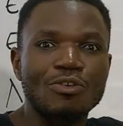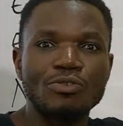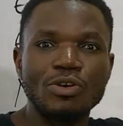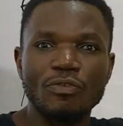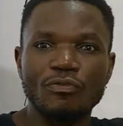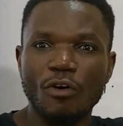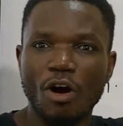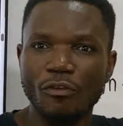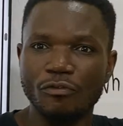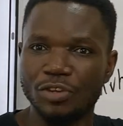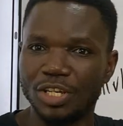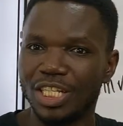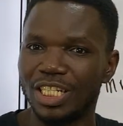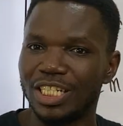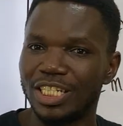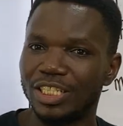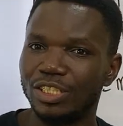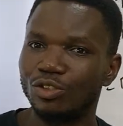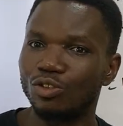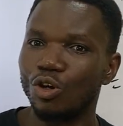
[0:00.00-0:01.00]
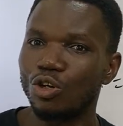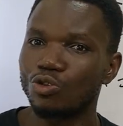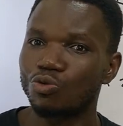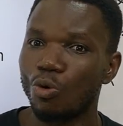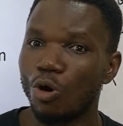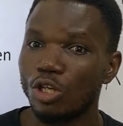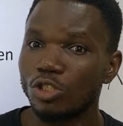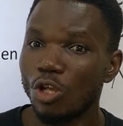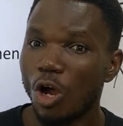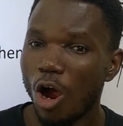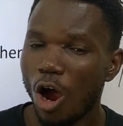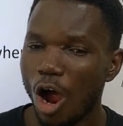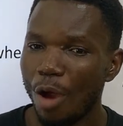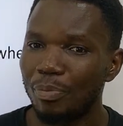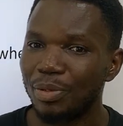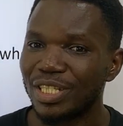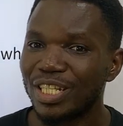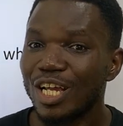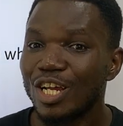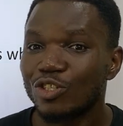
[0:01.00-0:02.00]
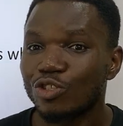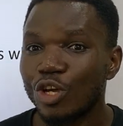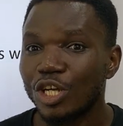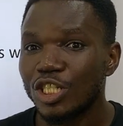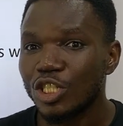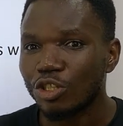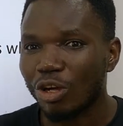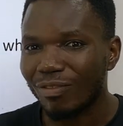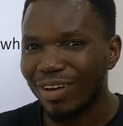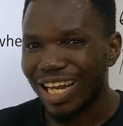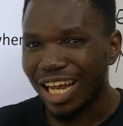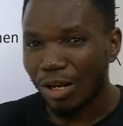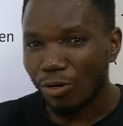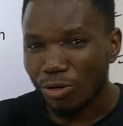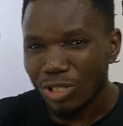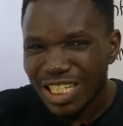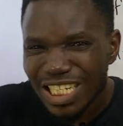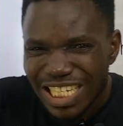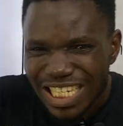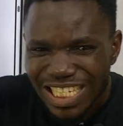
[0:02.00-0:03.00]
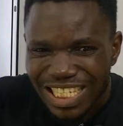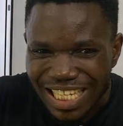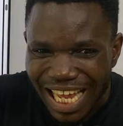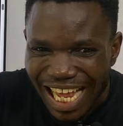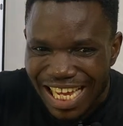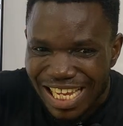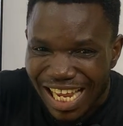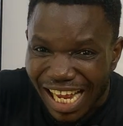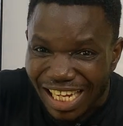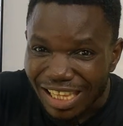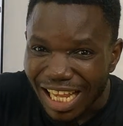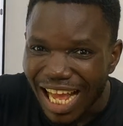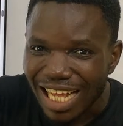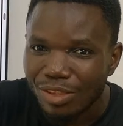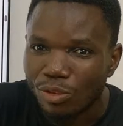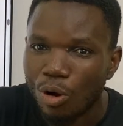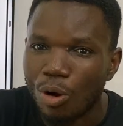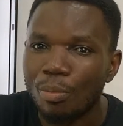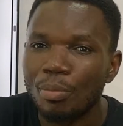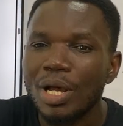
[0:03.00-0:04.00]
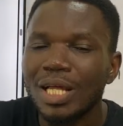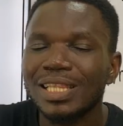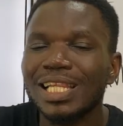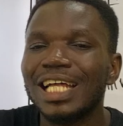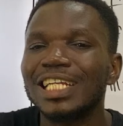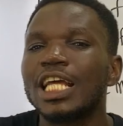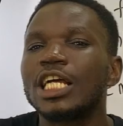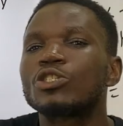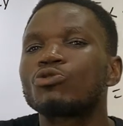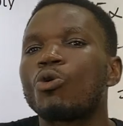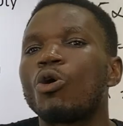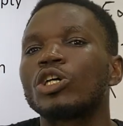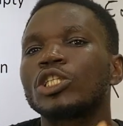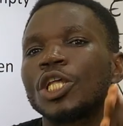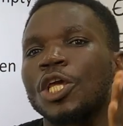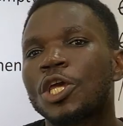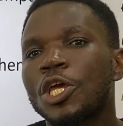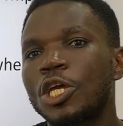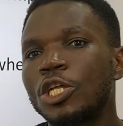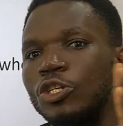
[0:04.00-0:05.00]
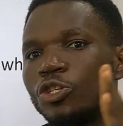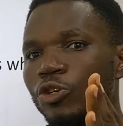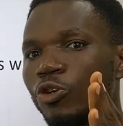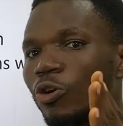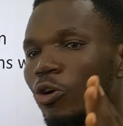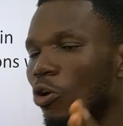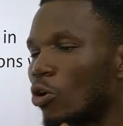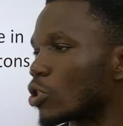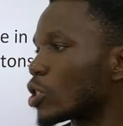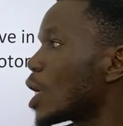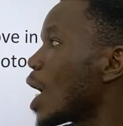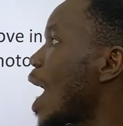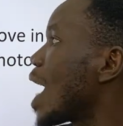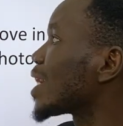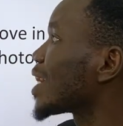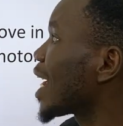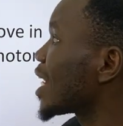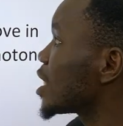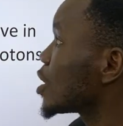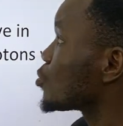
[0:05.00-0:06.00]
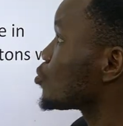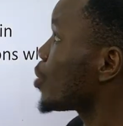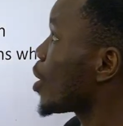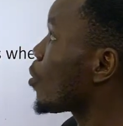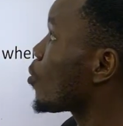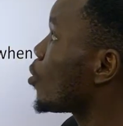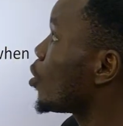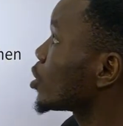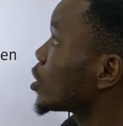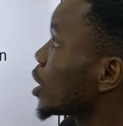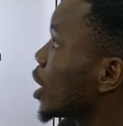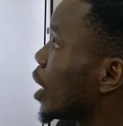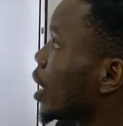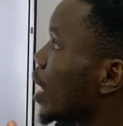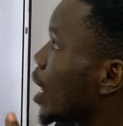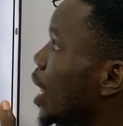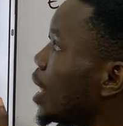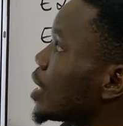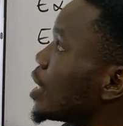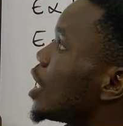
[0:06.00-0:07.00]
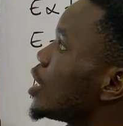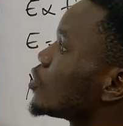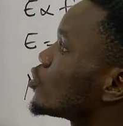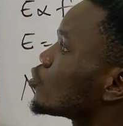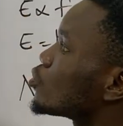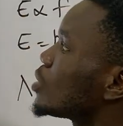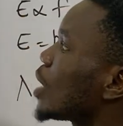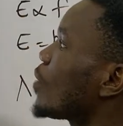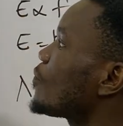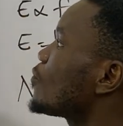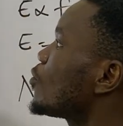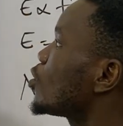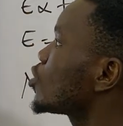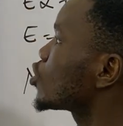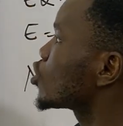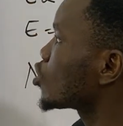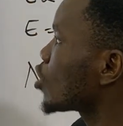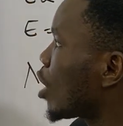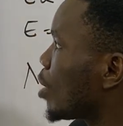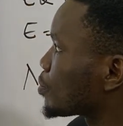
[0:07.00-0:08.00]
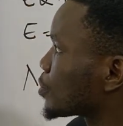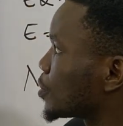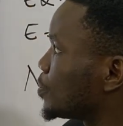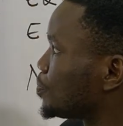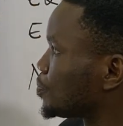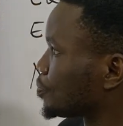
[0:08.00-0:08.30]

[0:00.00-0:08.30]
revolving in those what? Orbit. So he discovered that inside that atom that there is what? A nucleus. And that is where what? Rutherford stopped.